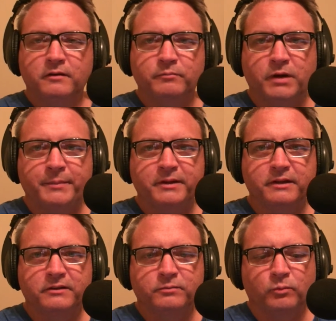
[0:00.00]
Bobby
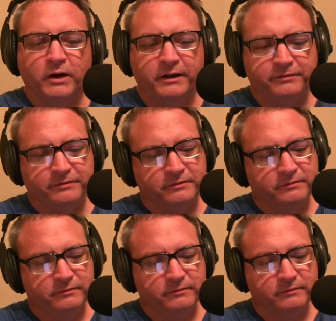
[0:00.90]
Lee's wife.
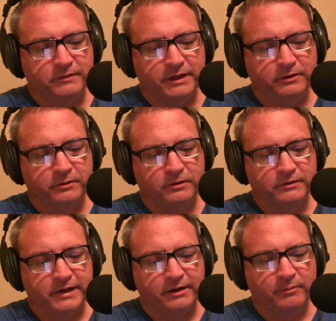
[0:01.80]
They do a
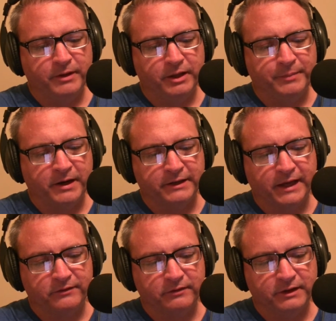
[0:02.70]
Tiger Belly
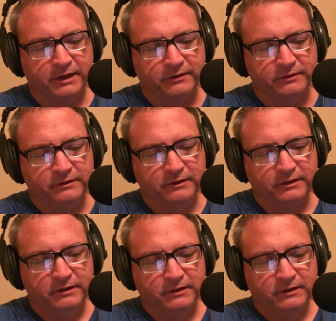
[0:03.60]
podcast together.
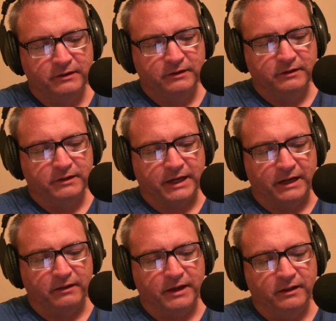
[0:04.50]

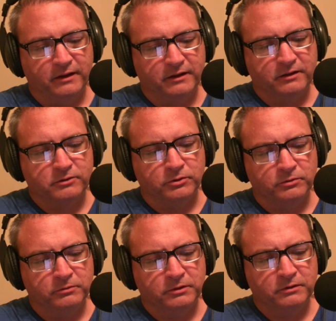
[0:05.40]
Kailela
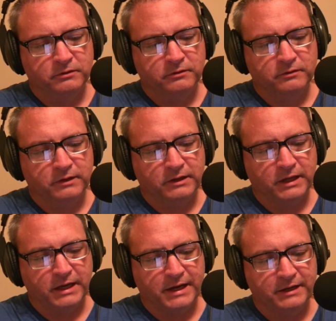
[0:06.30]
Kuhn.
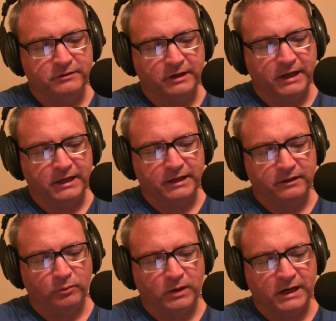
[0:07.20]

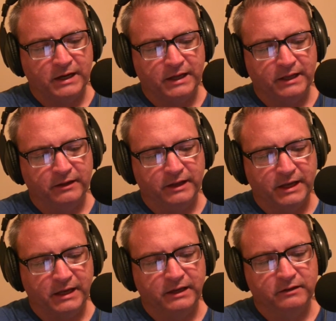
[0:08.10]

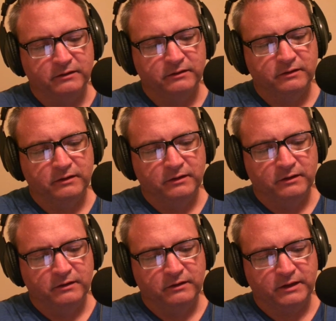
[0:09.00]

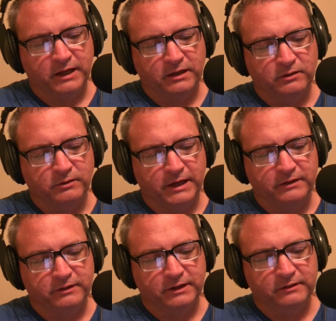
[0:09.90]

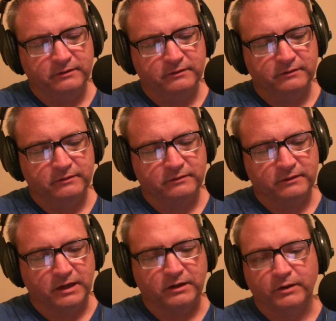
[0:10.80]
KHALYLAKUHN.
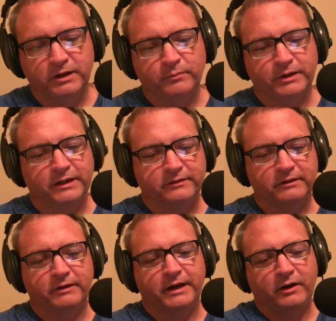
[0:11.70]
I know I didn't pronounce
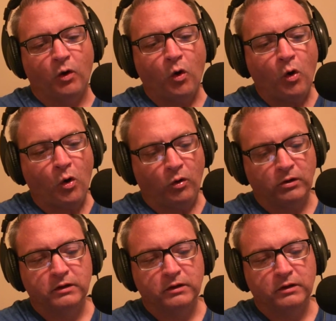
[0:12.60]
that right at all.